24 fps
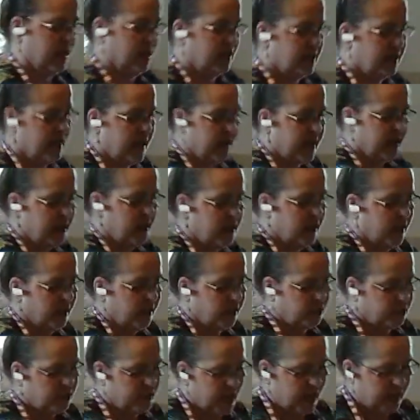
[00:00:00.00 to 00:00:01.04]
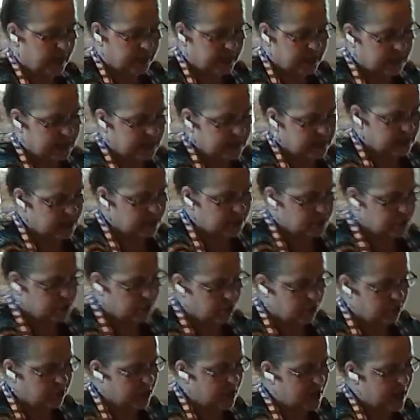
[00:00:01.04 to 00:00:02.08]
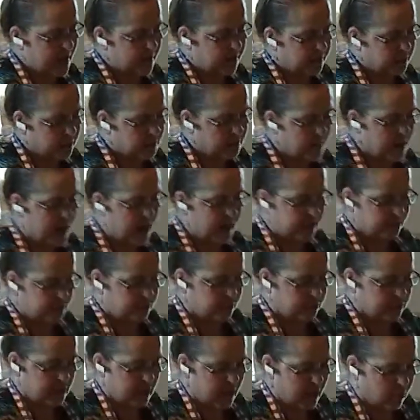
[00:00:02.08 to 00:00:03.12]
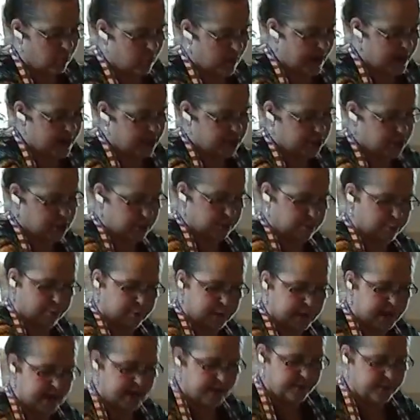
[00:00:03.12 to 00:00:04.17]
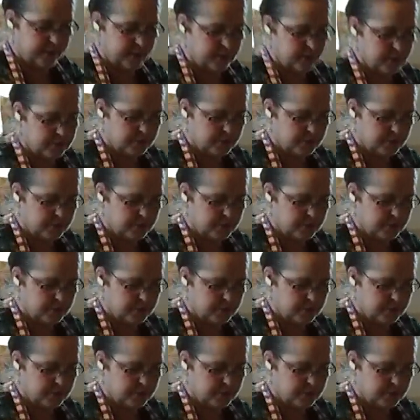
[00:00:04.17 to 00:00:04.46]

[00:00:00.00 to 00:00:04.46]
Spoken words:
Okay, you got to get this stirred up. You might as well not waste your breath.